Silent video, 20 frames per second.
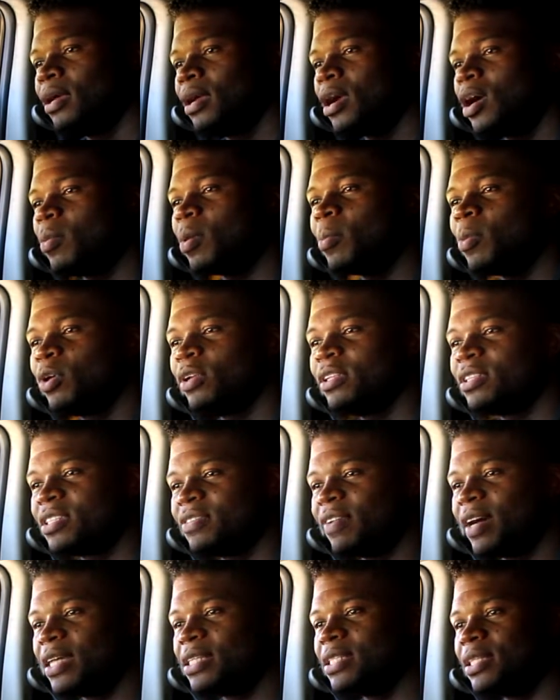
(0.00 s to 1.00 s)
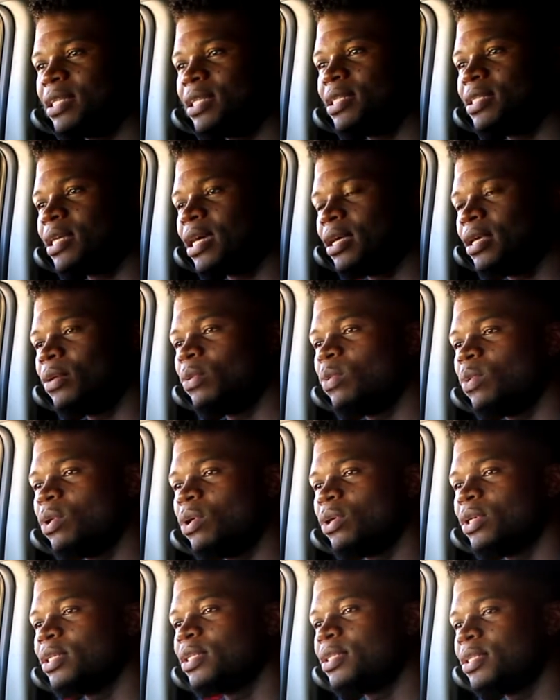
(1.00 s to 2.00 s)
come about this vaccine is that it
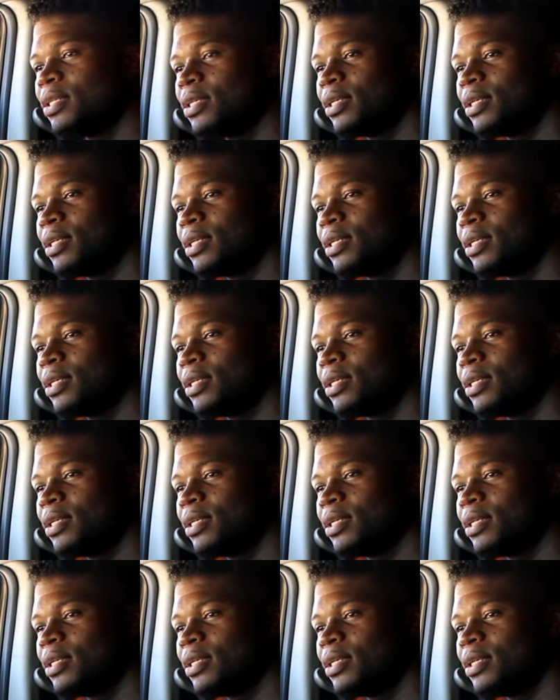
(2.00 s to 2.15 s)
won't